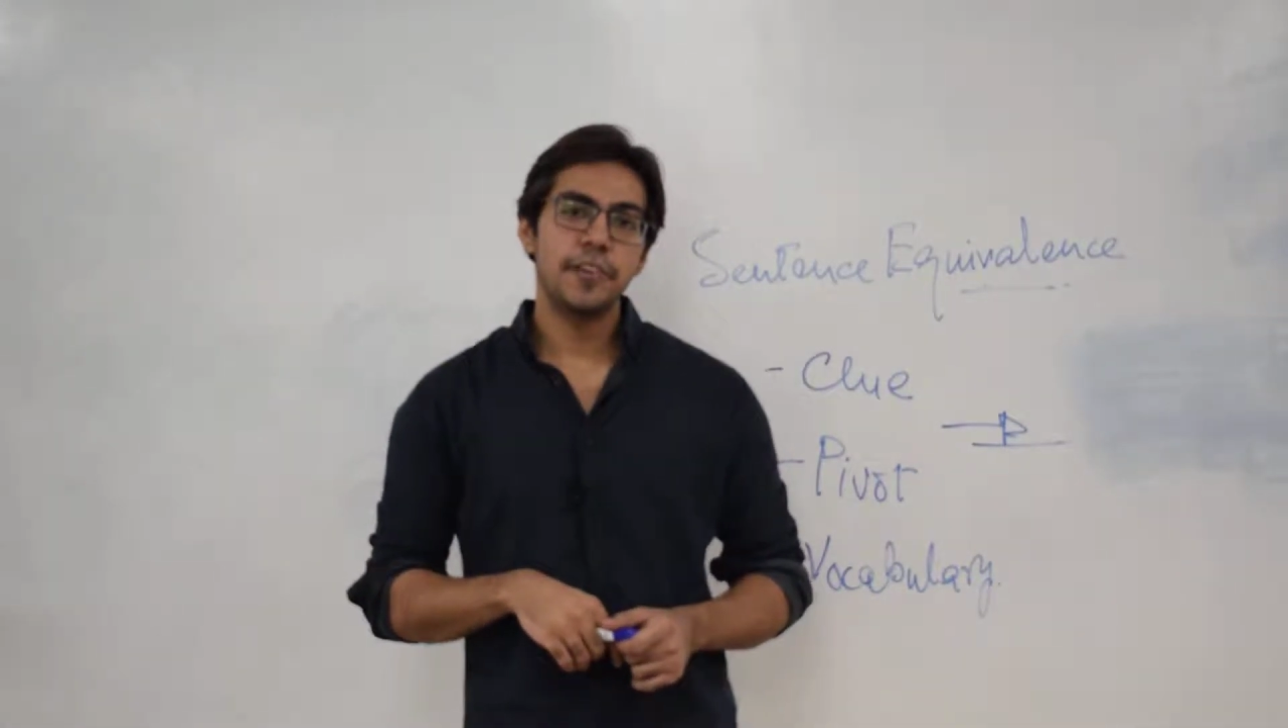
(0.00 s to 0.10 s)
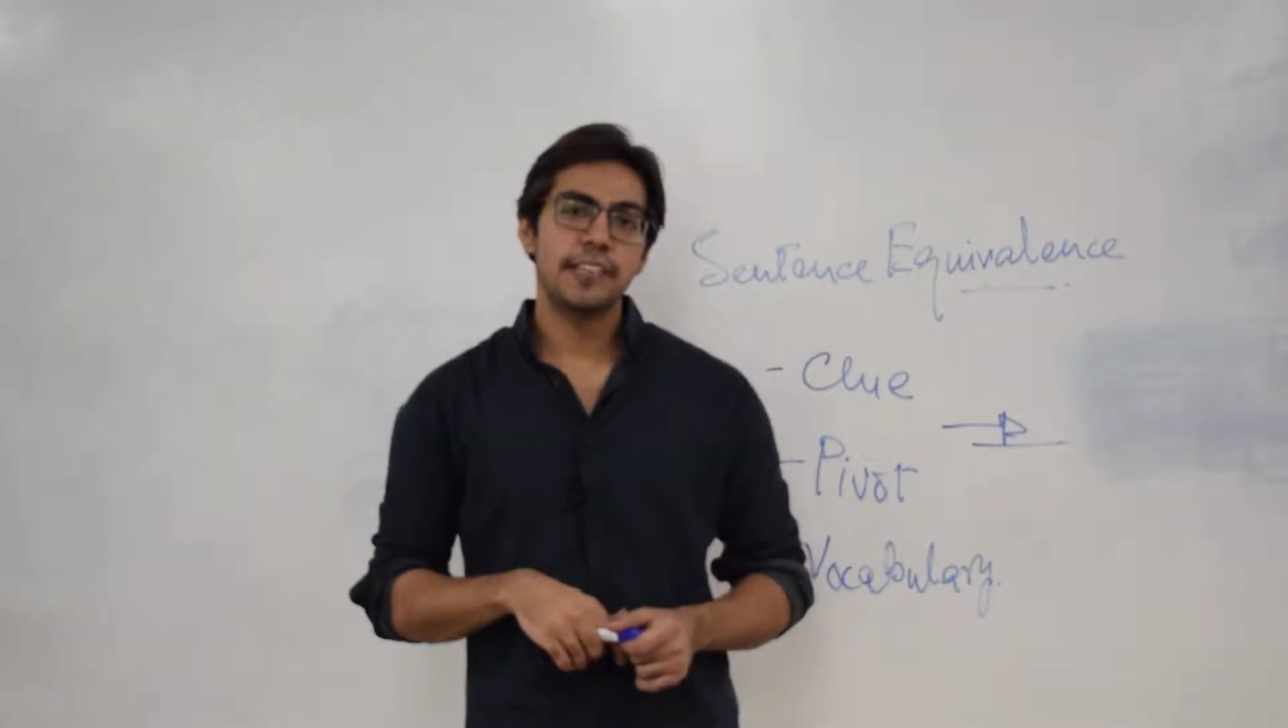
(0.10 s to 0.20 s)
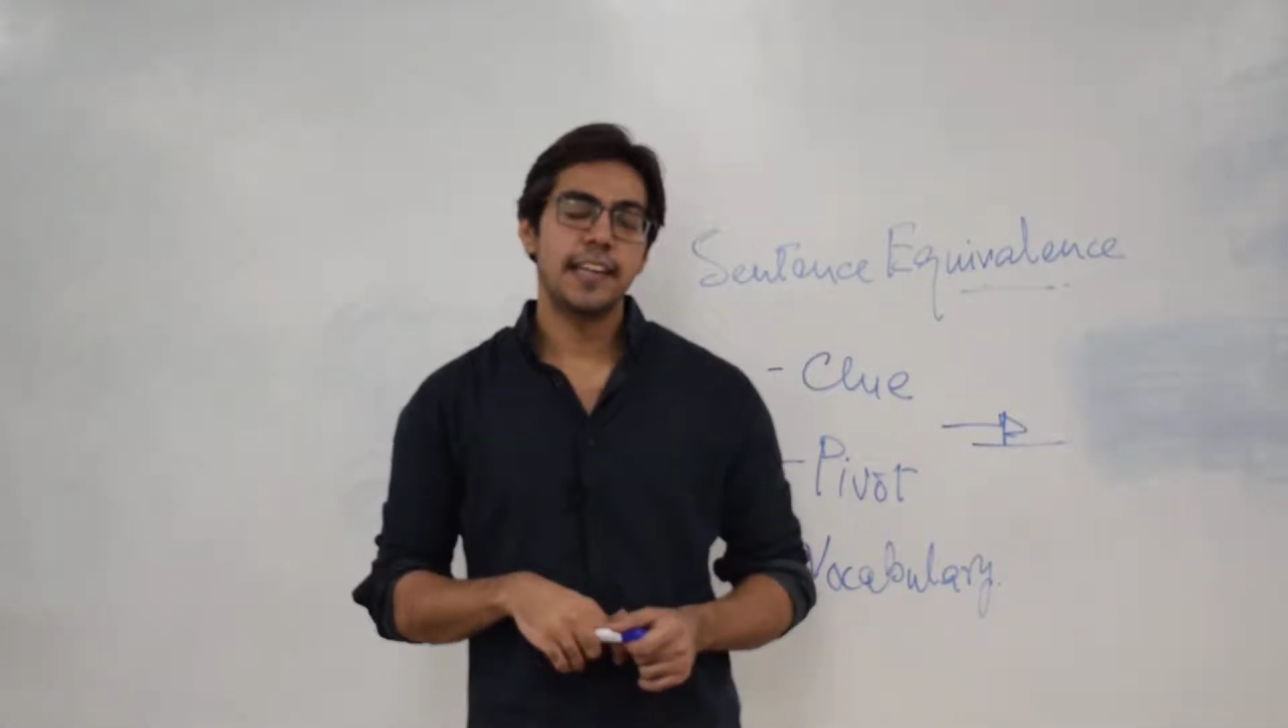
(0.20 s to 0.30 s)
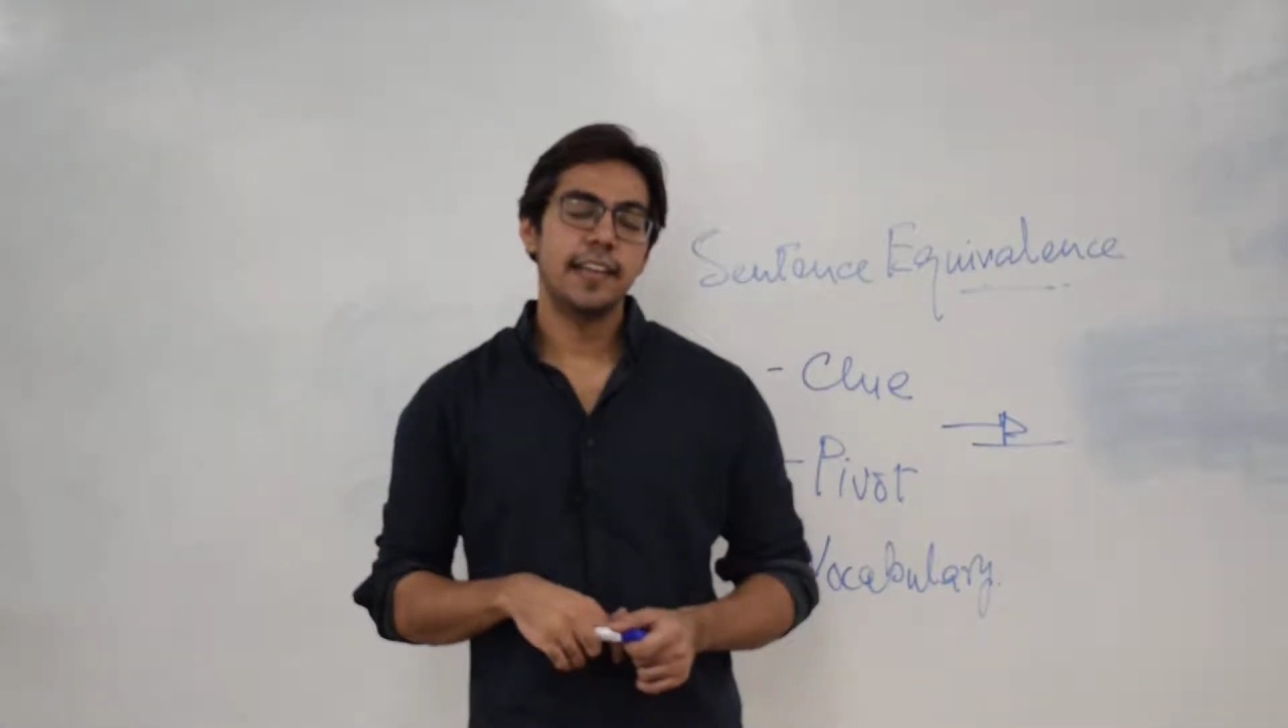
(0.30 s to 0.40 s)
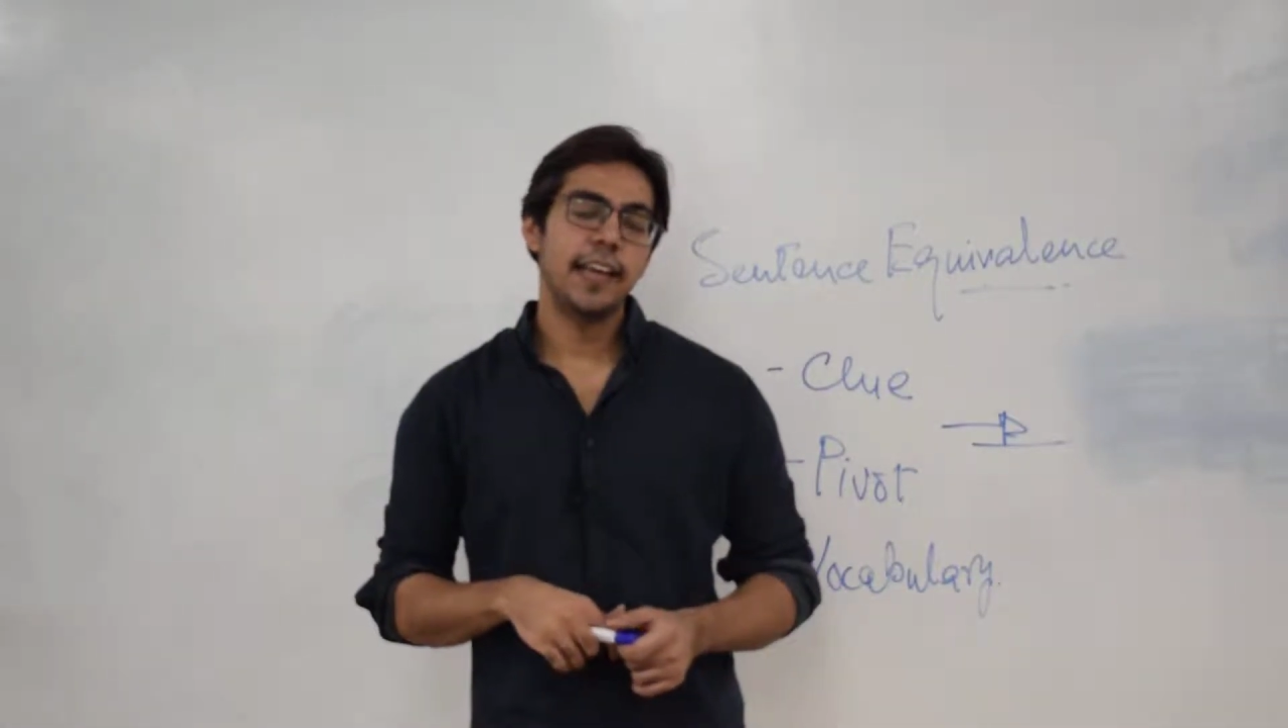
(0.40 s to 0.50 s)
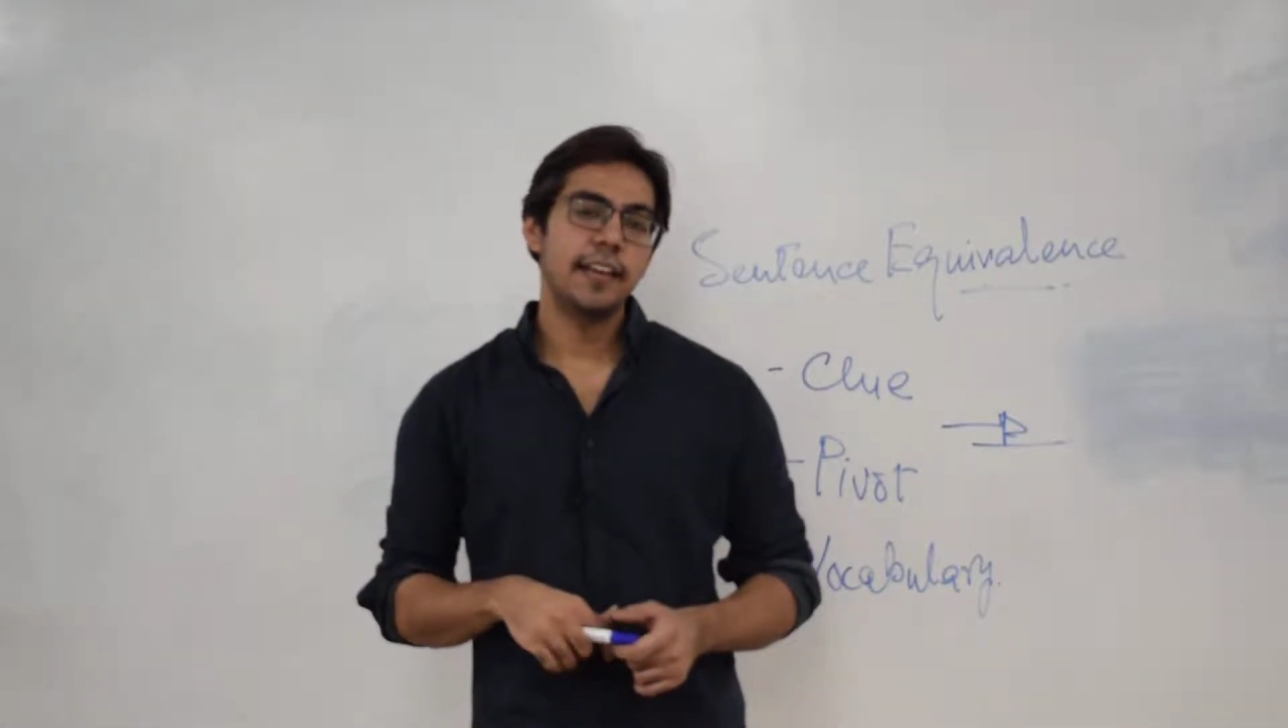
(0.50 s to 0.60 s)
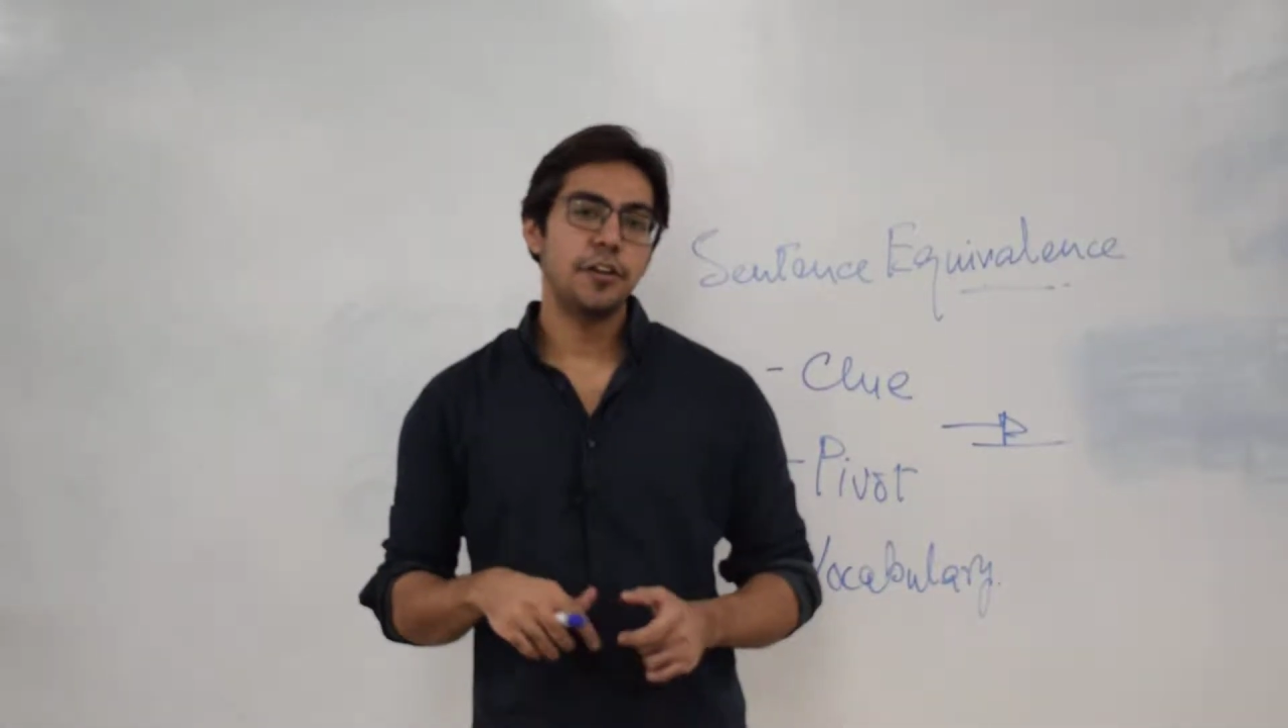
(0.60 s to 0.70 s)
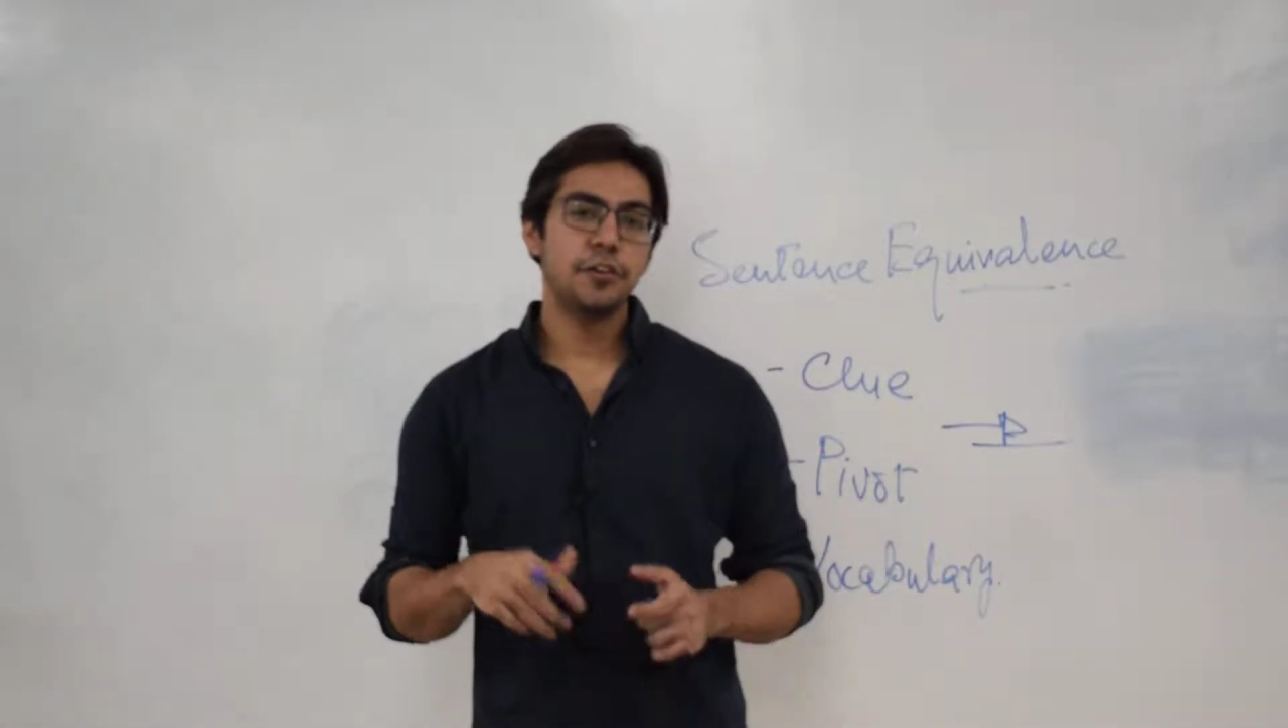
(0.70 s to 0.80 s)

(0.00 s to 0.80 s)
is dedicated